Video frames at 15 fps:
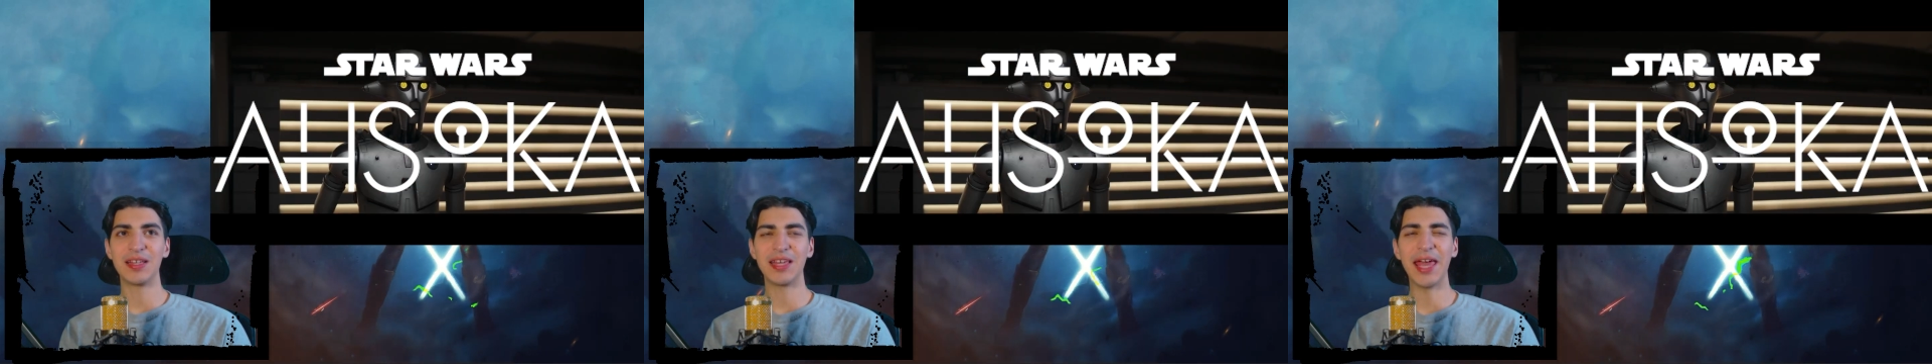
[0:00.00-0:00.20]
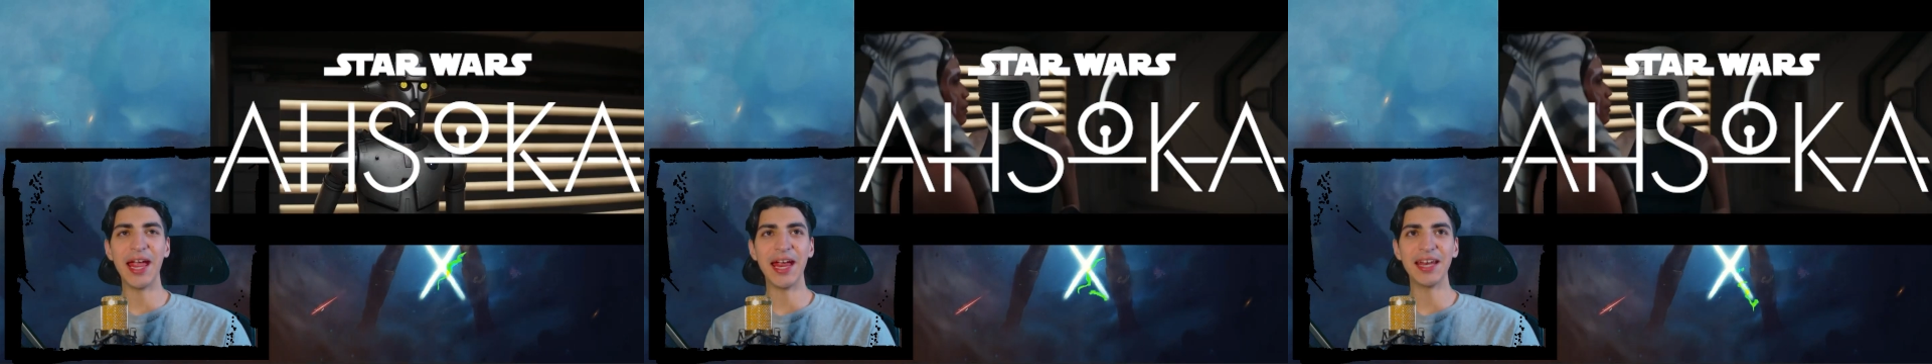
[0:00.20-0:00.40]

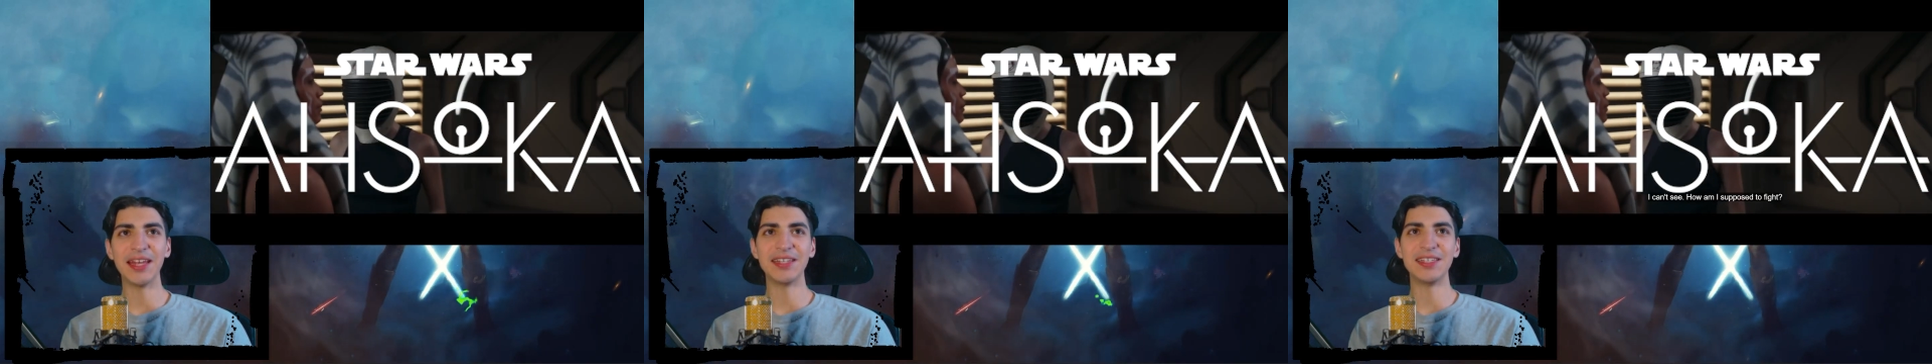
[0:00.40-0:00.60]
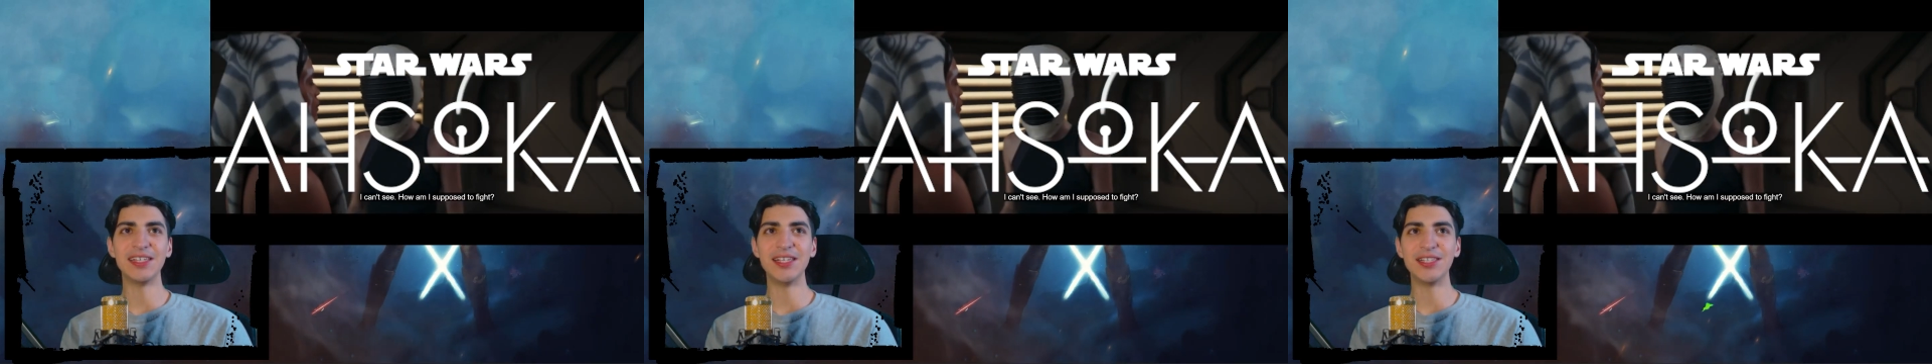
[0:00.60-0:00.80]

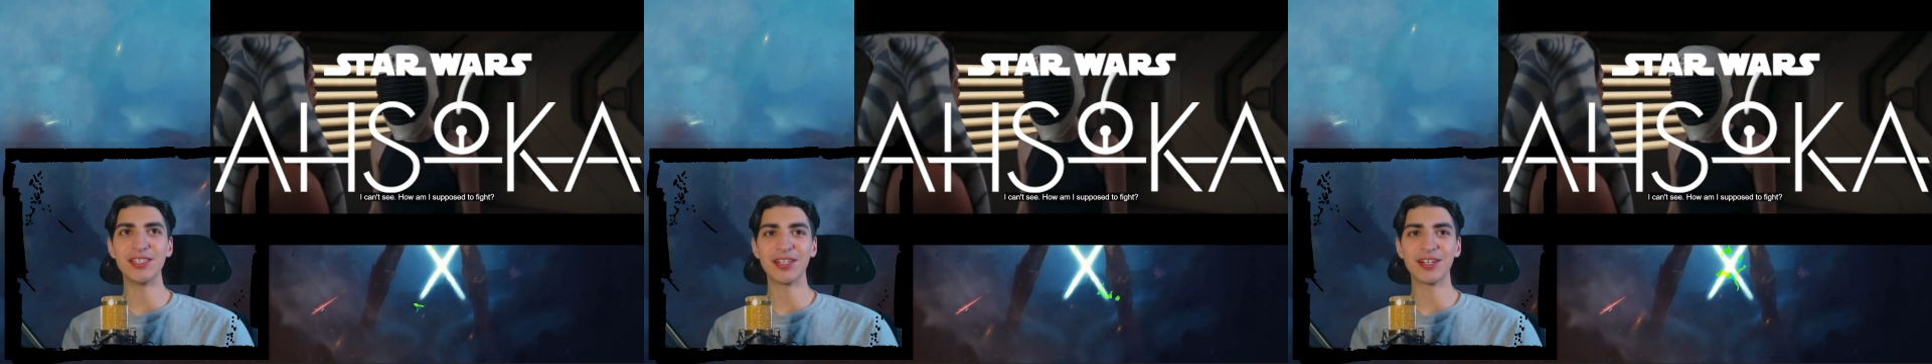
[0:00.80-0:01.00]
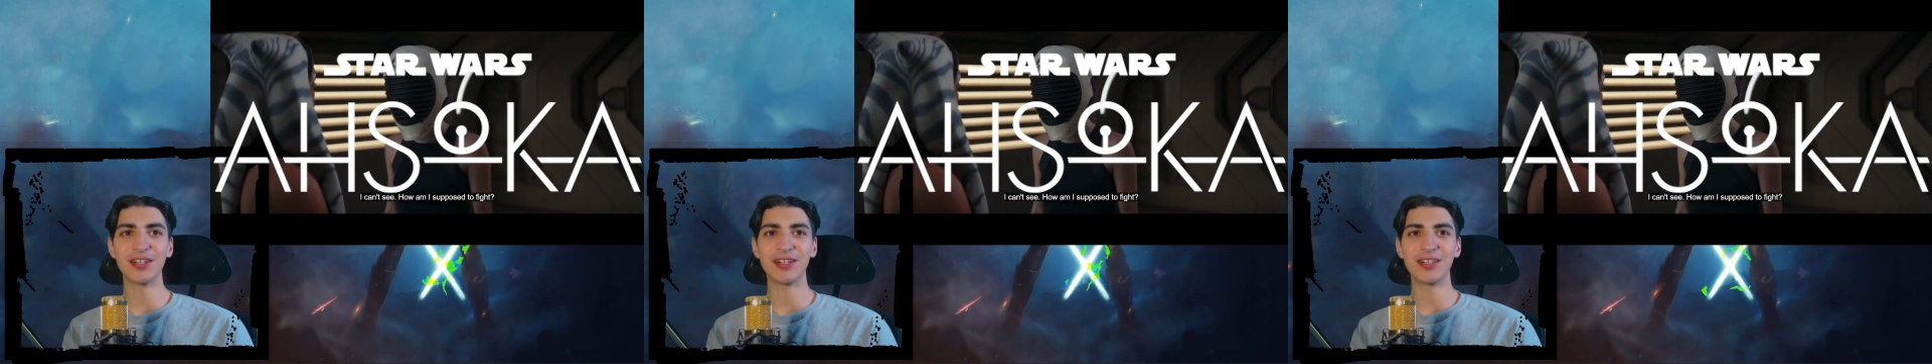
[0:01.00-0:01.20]
Kanan
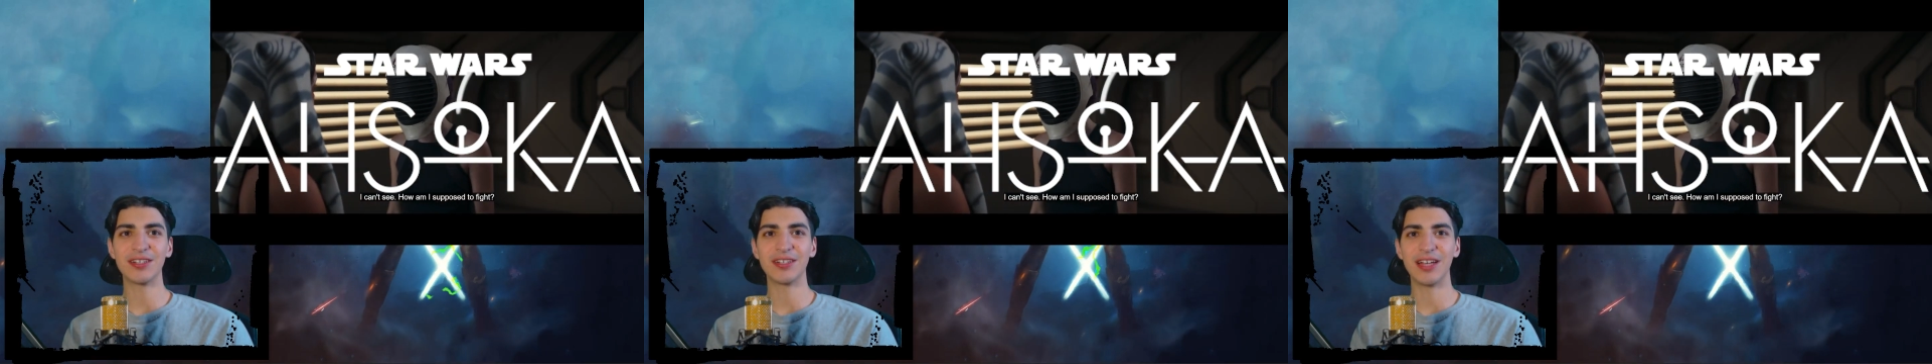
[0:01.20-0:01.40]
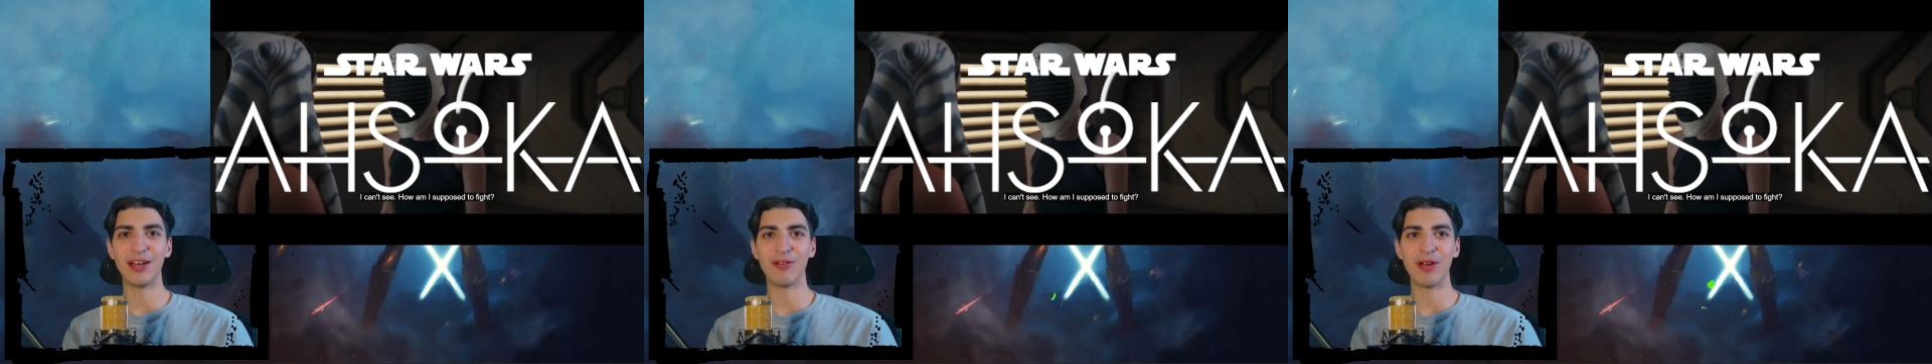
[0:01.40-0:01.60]
teaching her
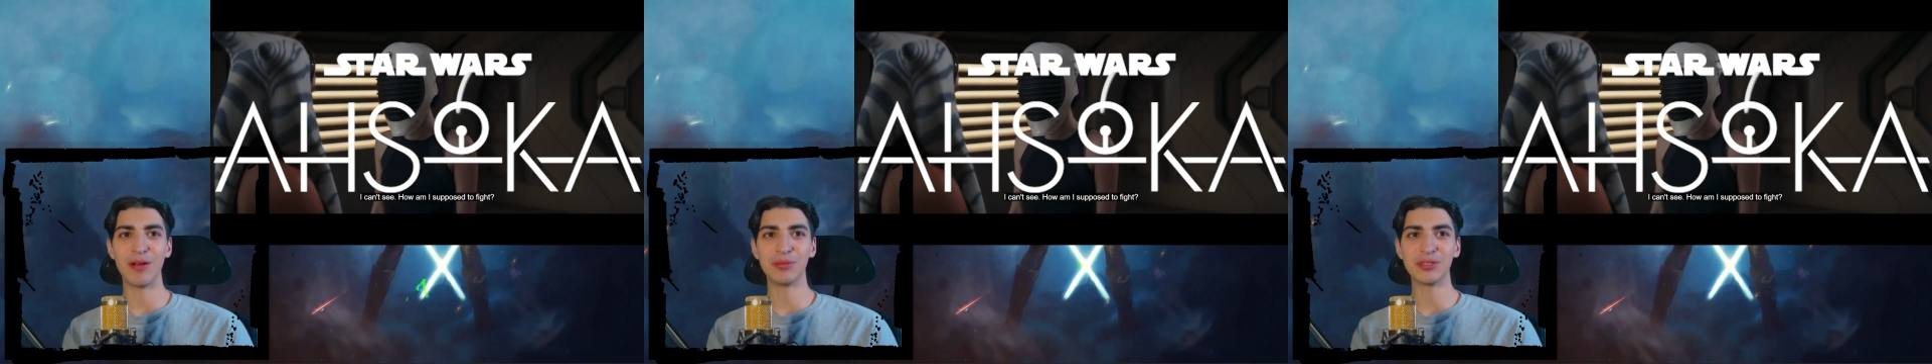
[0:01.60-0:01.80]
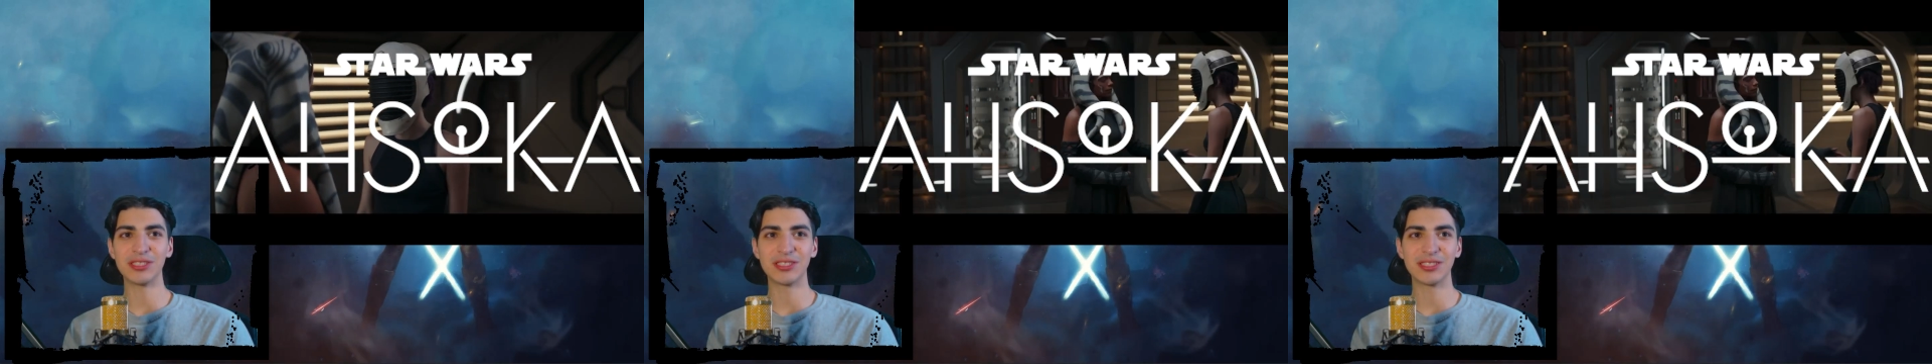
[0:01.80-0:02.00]
in
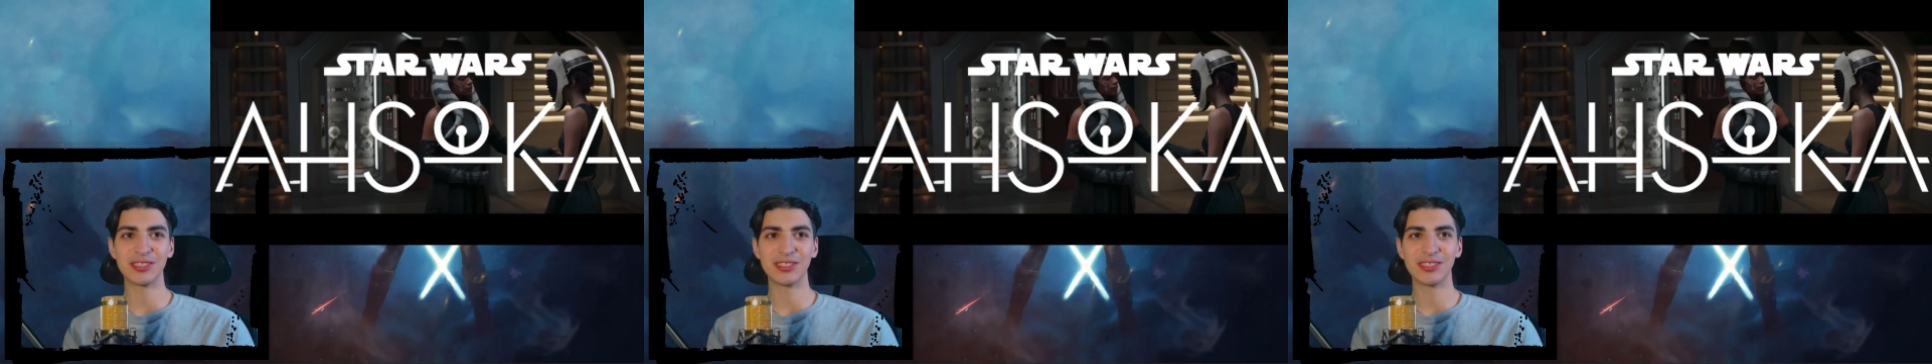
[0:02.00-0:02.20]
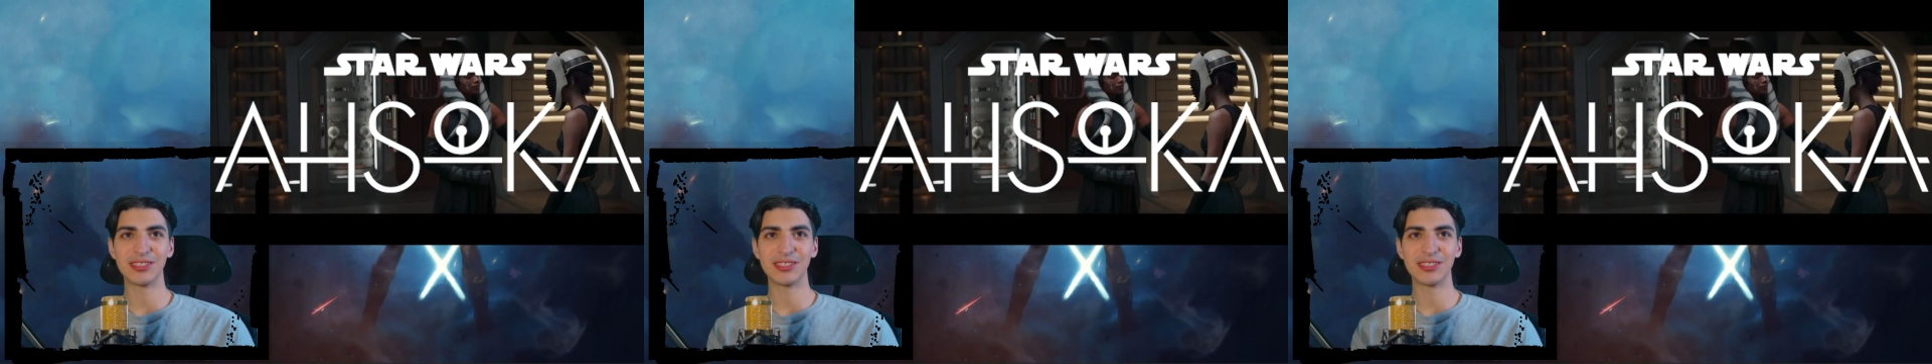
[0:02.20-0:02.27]
Rebels.